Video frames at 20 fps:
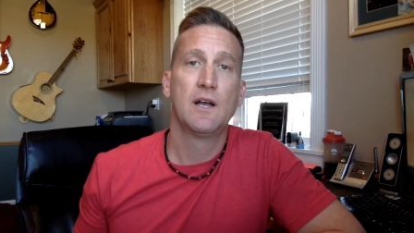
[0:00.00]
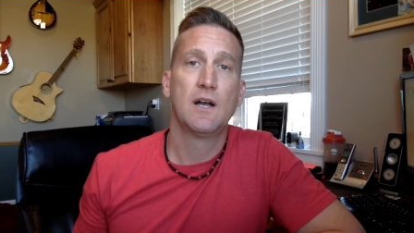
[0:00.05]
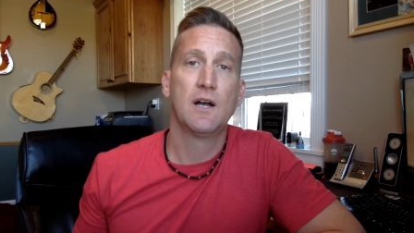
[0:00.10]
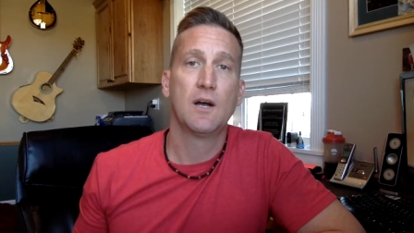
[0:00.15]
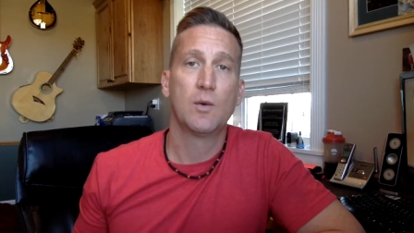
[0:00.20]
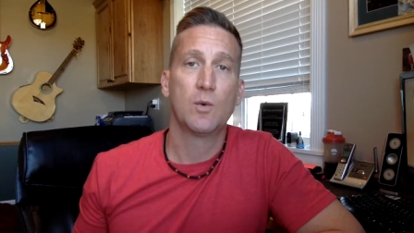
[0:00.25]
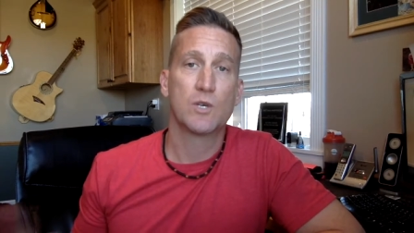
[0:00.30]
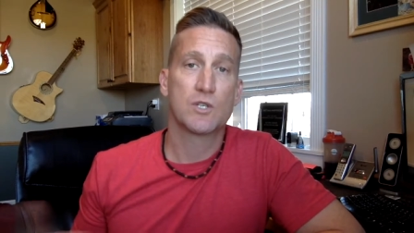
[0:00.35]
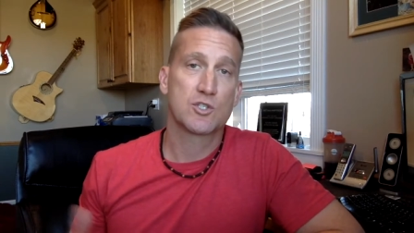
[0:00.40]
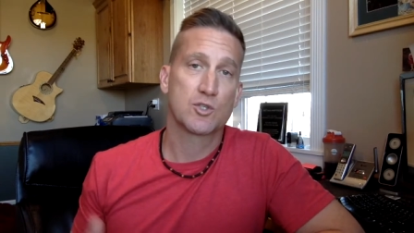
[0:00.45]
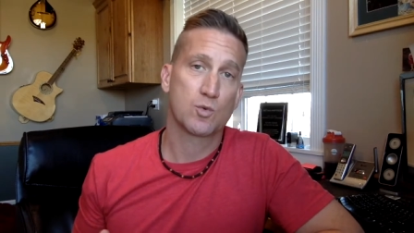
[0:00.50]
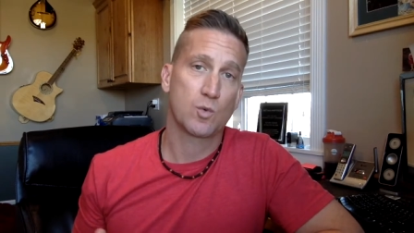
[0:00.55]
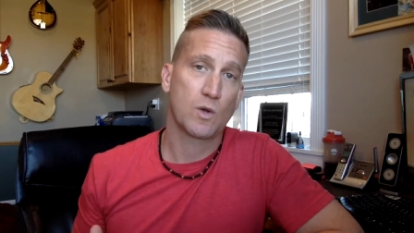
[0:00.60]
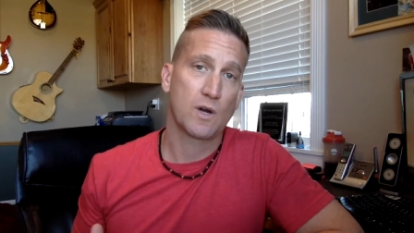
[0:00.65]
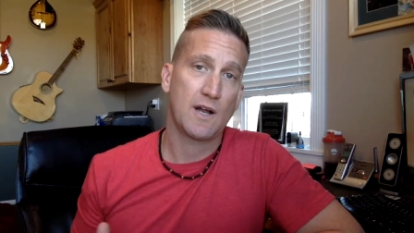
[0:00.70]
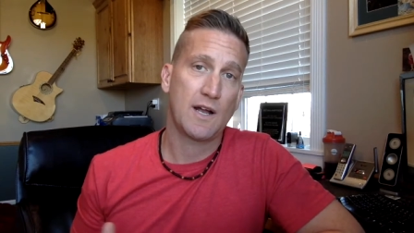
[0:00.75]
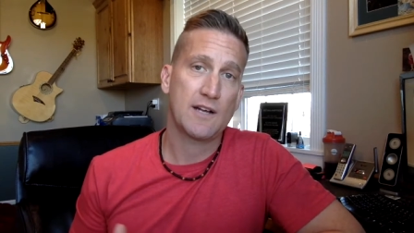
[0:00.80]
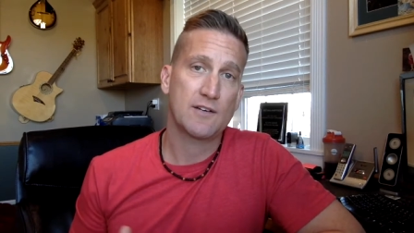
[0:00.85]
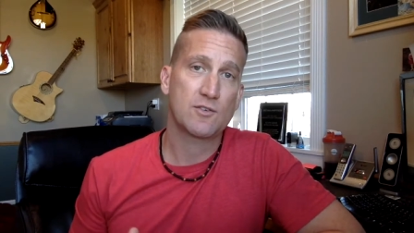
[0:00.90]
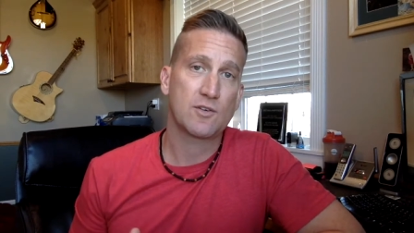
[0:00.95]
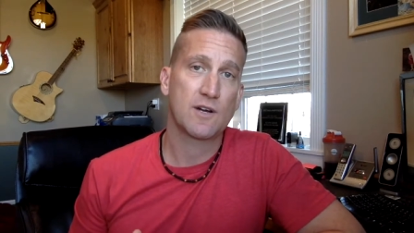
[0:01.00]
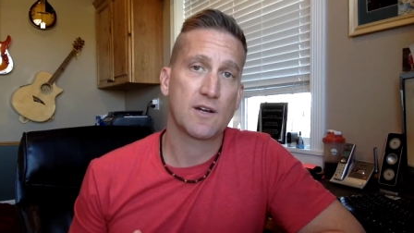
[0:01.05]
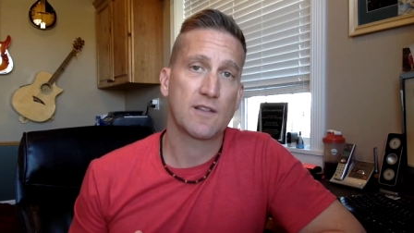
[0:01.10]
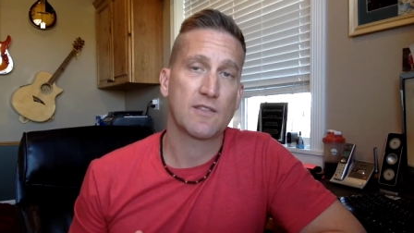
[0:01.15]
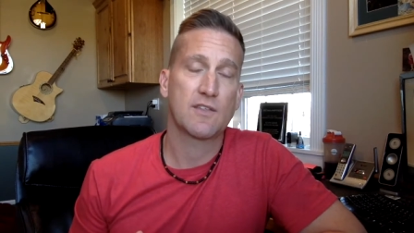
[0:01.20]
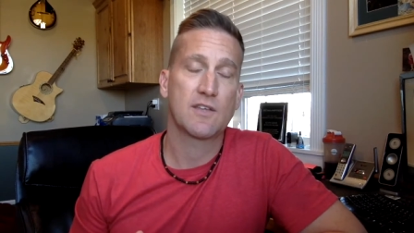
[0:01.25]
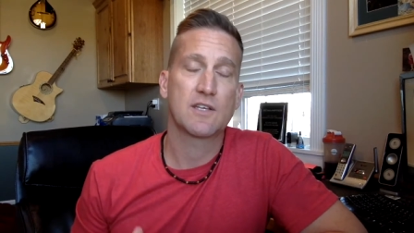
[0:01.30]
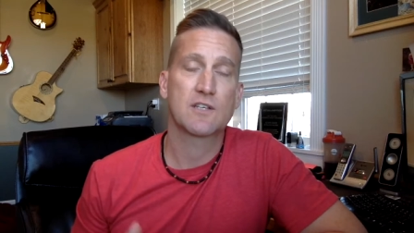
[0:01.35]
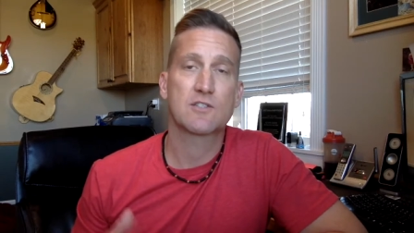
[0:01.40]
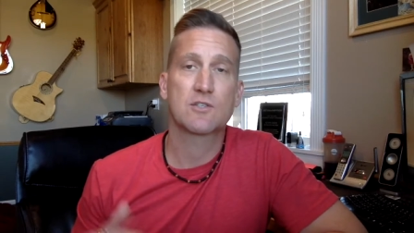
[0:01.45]
which is what I try to
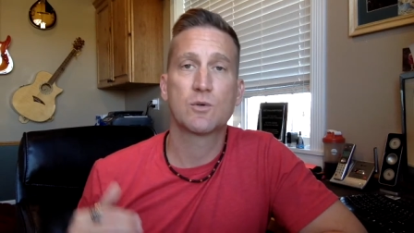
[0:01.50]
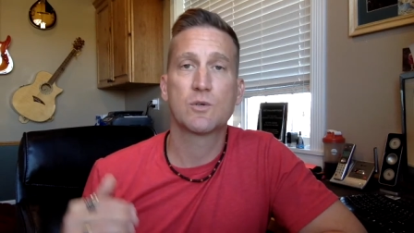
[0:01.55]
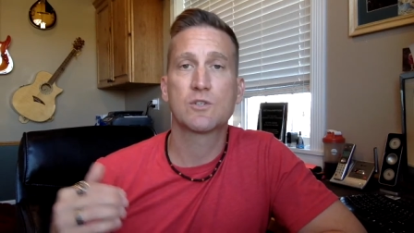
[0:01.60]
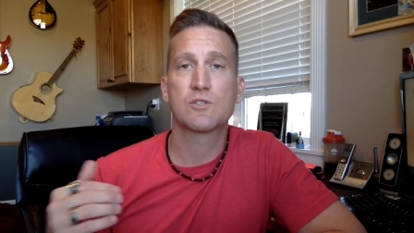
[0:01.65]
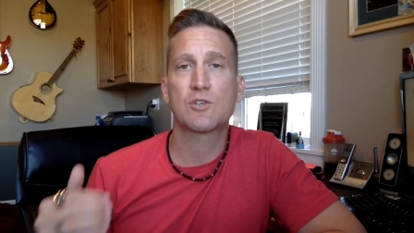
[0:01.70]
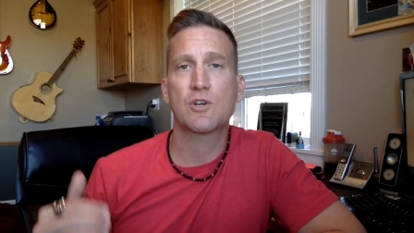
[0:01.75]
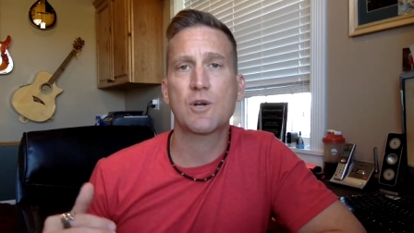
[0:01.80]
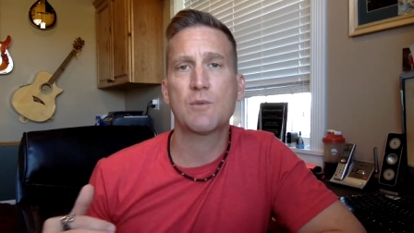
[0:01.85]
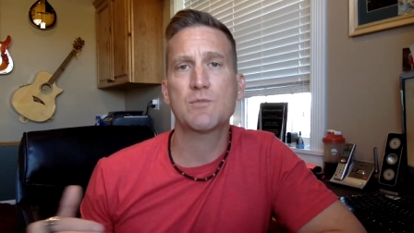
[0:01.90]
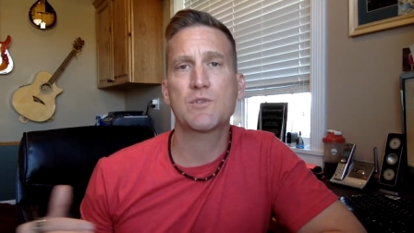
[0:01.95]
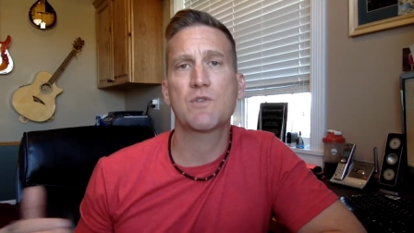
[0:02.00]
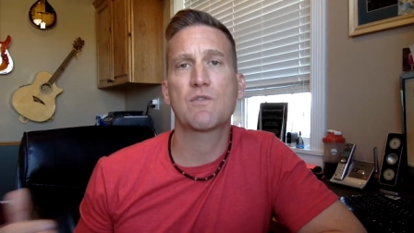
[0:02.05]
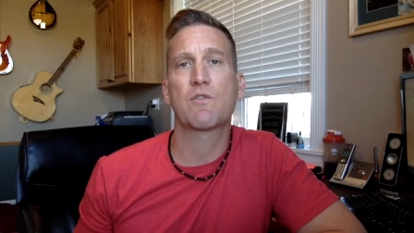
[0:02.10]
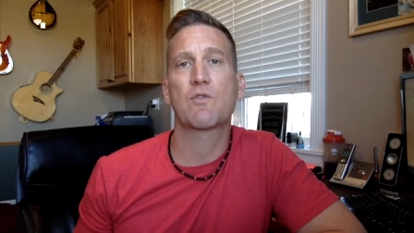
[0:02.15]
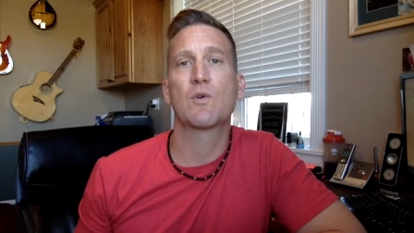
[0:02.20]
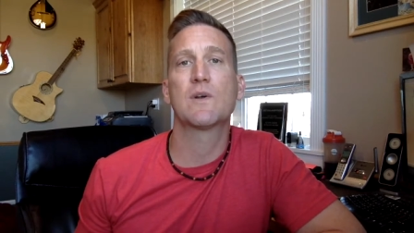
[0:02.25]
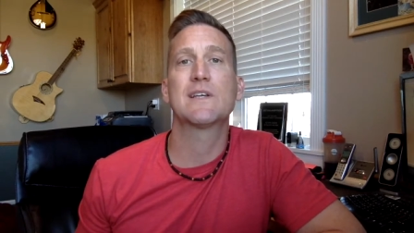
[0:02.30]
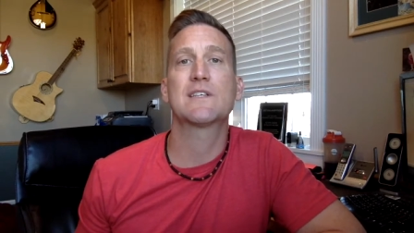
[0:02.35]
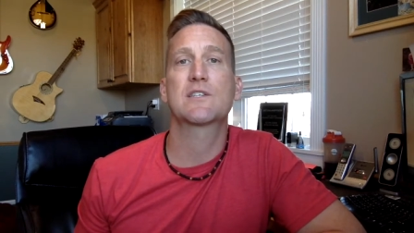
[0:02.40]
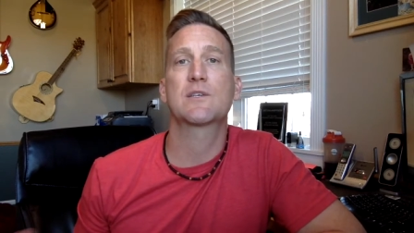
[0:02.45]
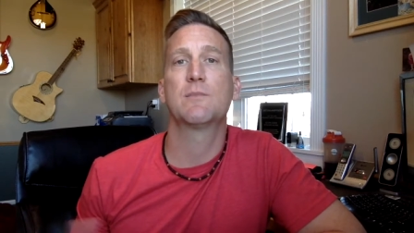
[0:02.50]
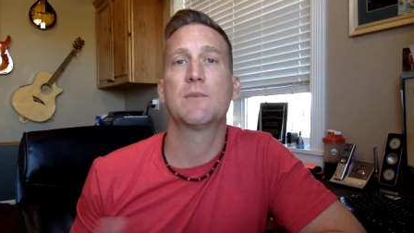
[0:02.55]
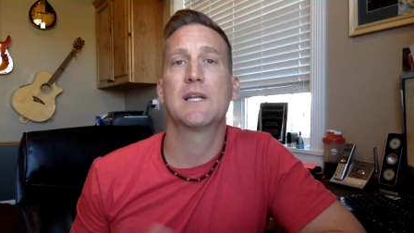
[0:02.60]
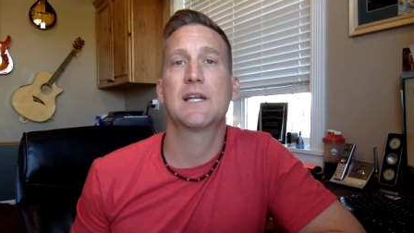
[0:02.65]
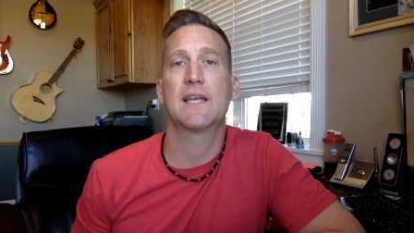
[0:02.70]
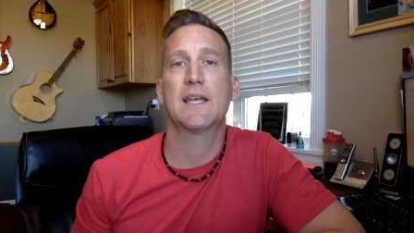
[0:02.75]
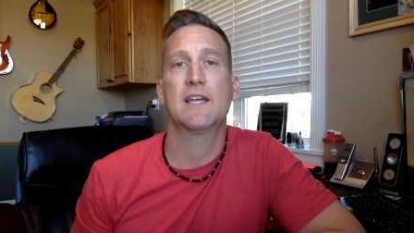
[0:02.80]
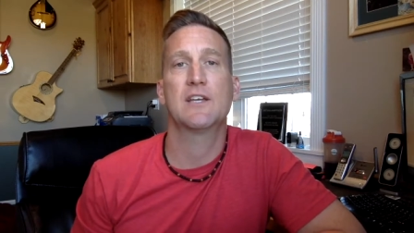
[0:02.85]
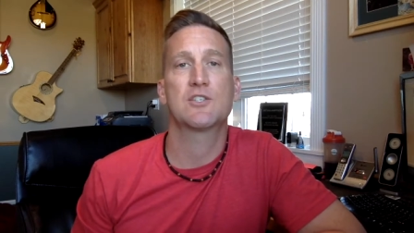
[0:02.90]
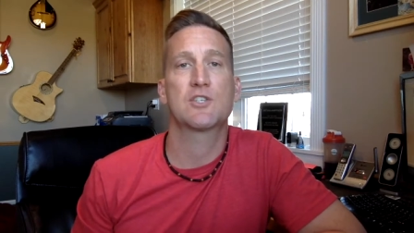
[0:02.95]
think. So in terms of risk
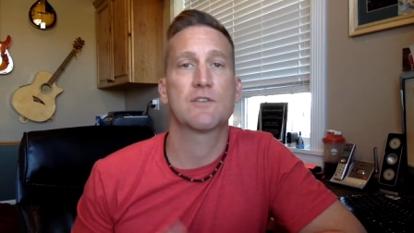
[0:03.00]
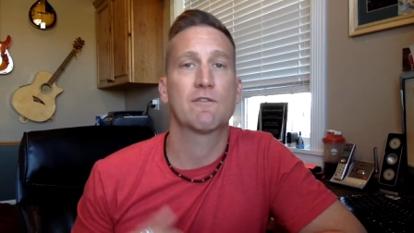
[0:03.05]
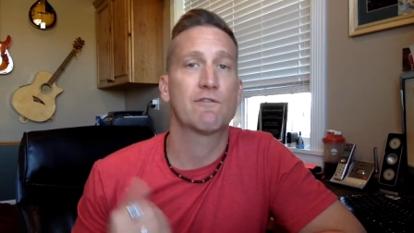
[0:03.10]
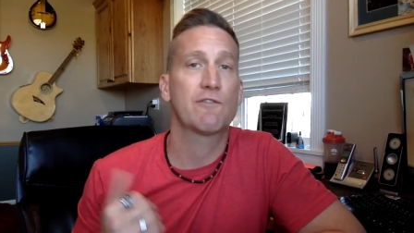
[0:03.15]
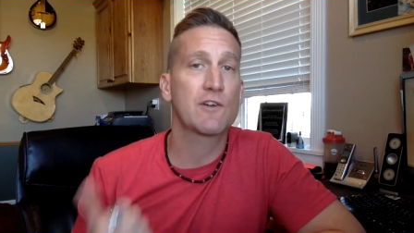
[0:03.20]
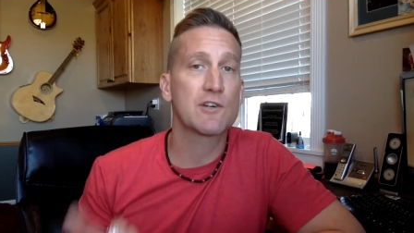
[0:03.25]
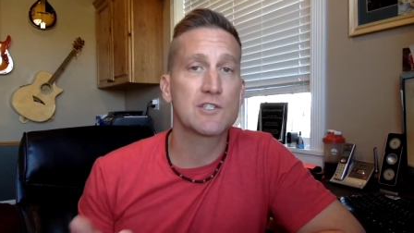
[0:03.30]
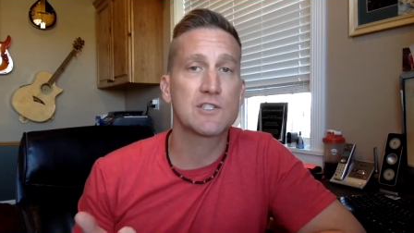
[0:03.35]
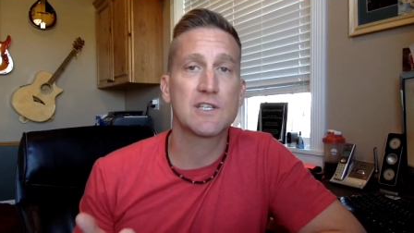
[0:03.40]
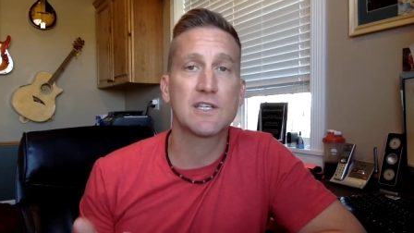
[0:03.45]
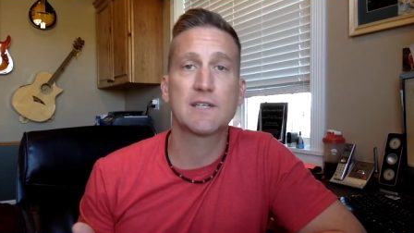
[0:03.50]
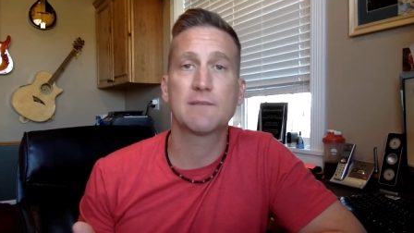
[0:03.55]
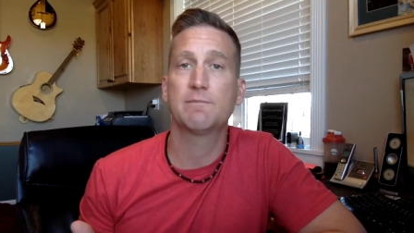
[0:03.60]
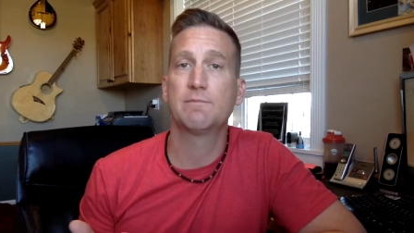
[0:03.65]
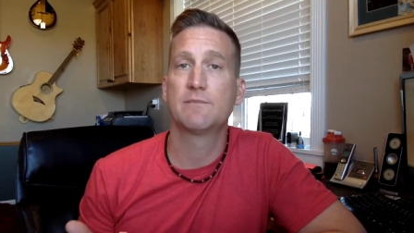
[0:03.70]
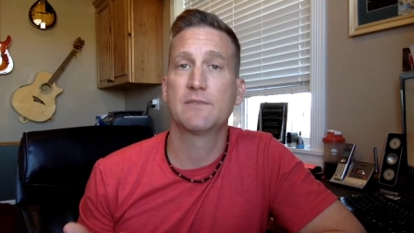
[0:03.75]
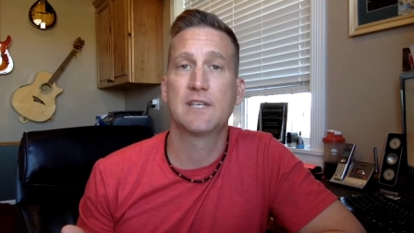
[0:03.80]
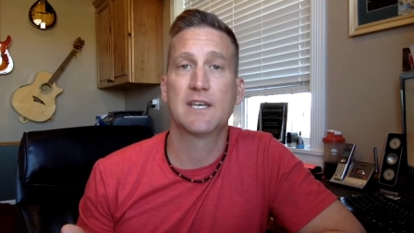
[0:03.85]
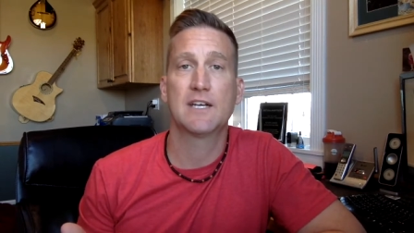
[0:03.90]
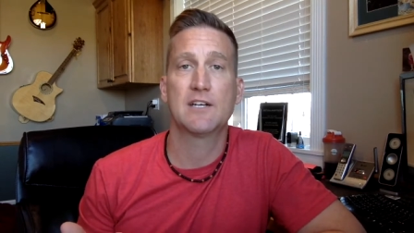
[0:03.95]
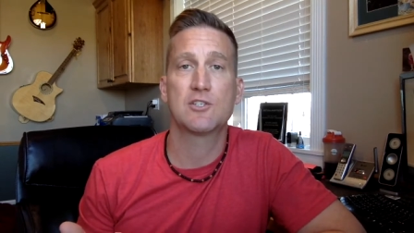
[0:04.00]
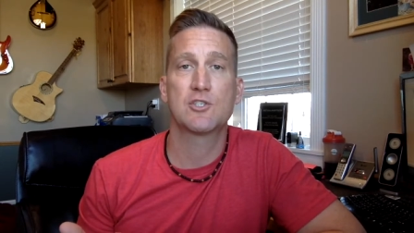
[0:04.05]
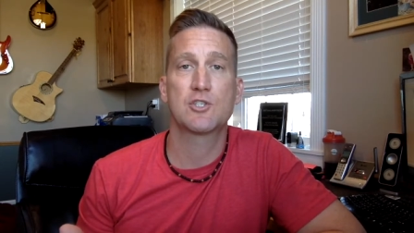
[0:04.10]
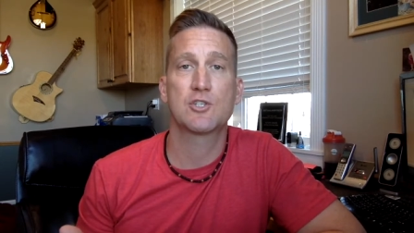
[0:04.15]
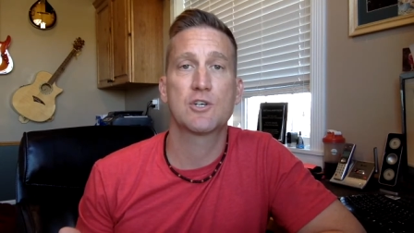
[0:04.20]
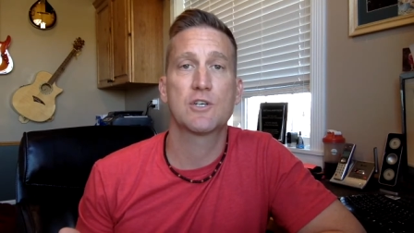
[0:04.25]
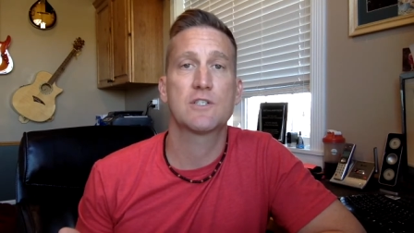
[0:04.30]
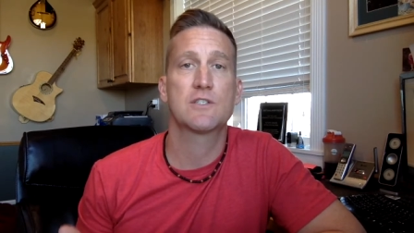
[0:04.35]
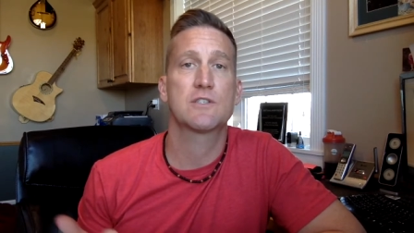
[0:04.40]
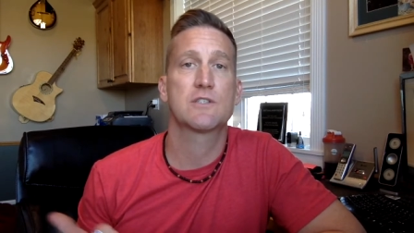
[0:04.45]
mitigation, first thing, get
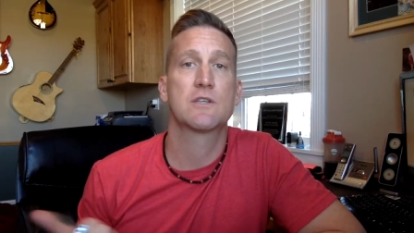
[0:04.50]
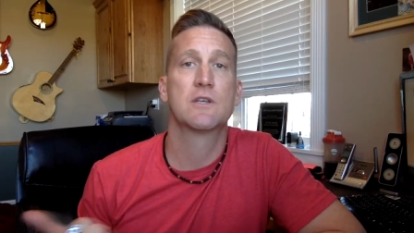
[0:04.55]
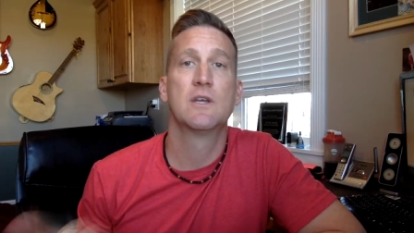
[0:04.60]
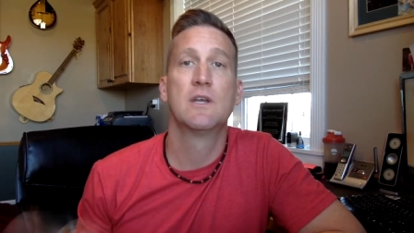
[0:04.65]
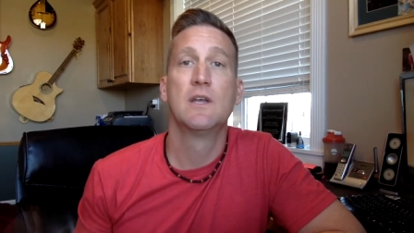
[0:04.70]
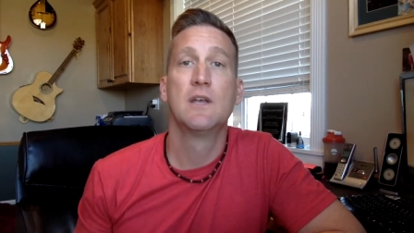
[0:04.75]
insurance.